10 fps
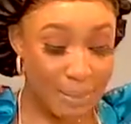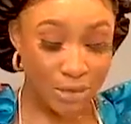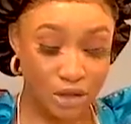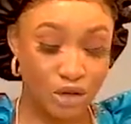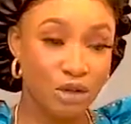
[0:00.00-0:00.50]

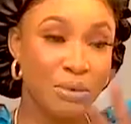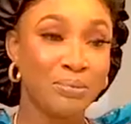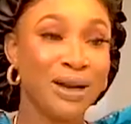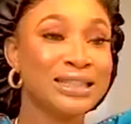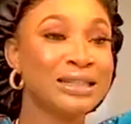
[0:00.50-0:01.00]
I'm not going to
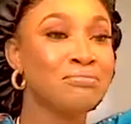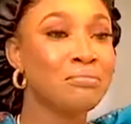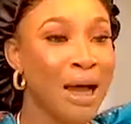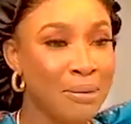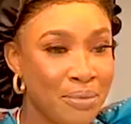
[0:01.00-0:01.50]
be
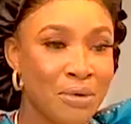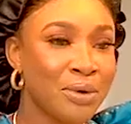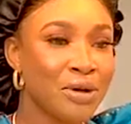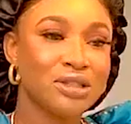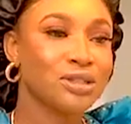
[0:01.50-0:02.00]
blending my milk
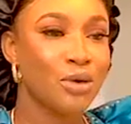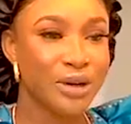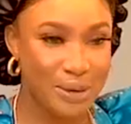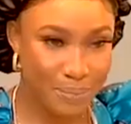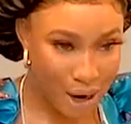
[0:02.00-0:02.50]
because it's
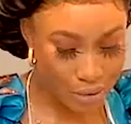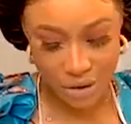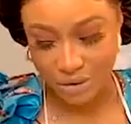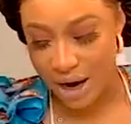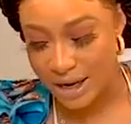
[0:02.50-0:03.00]
already
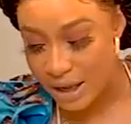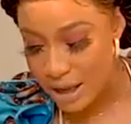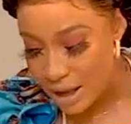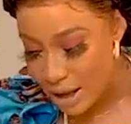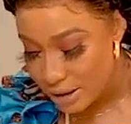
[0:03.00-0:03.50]
powder, right?
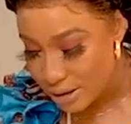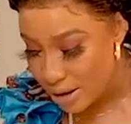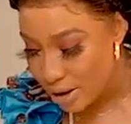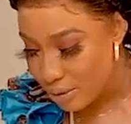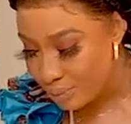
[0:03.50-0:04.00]

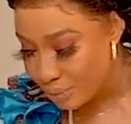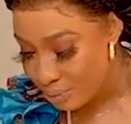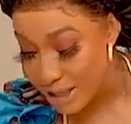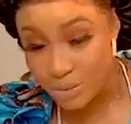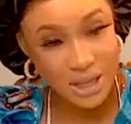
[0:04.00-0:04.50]
So,
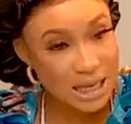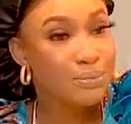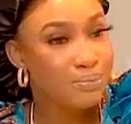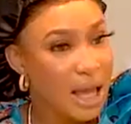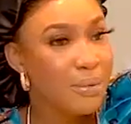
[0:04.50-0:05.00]
by the way,
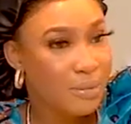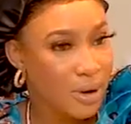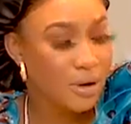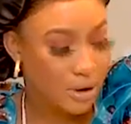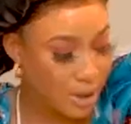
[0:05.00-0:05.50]
that's baby
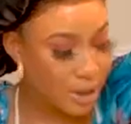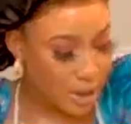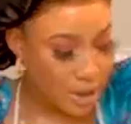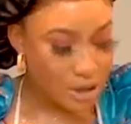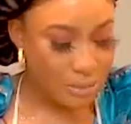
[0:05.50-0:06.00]
milk.
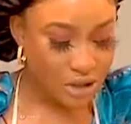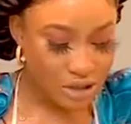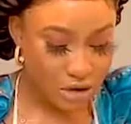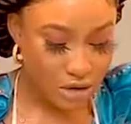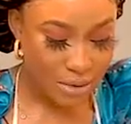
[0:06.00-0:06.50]
So I'm
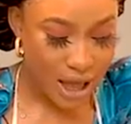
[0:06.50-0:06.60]
just going to